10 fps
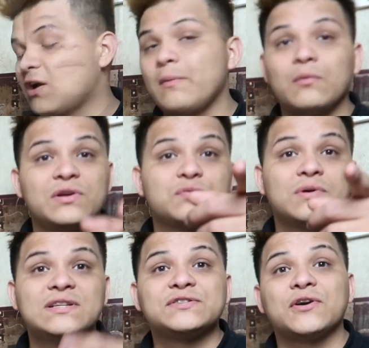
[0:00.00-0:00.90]
Comment which
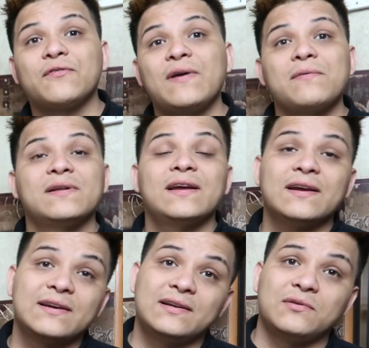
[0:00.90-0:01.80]
one is your favorite
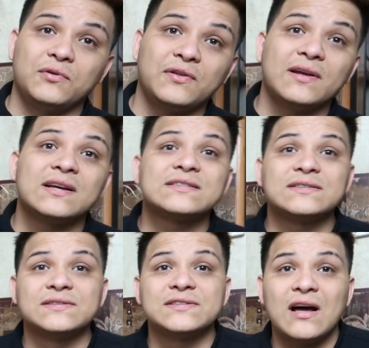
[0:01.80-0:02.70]
deck. Do you think
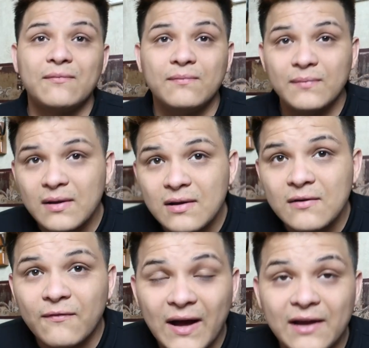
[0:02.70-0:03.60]
it's top
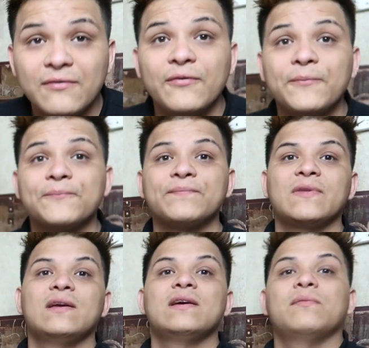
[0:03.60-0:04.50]
5?
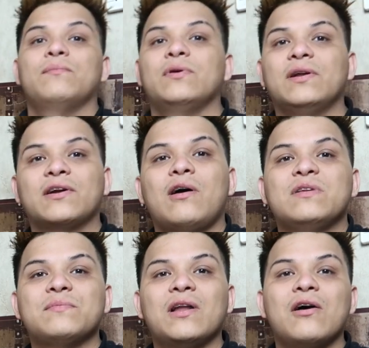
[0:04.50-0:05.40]
Put it in the
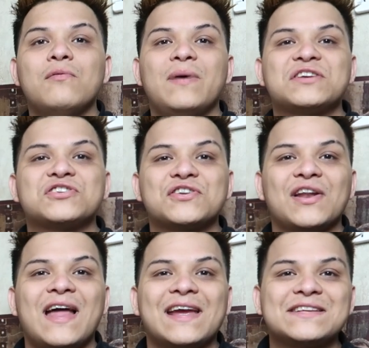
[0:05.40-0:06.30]
comments below. Make sure
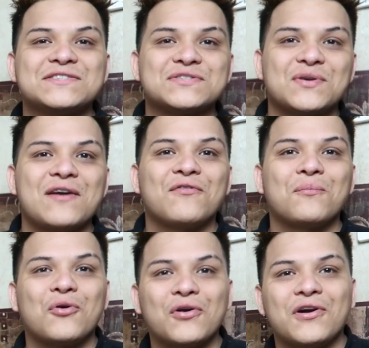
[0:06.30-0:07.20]
to like and subscribe
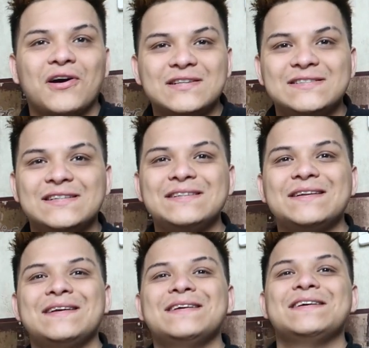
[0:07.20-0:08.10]
for more content.
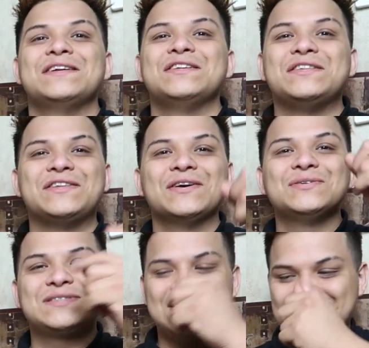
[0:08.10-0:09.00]

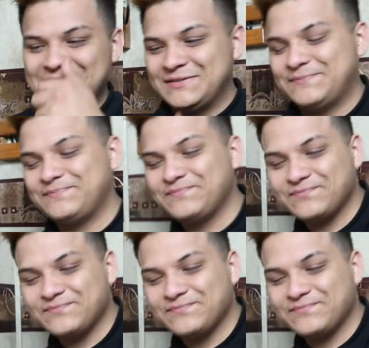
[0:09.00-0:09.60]
Deuce!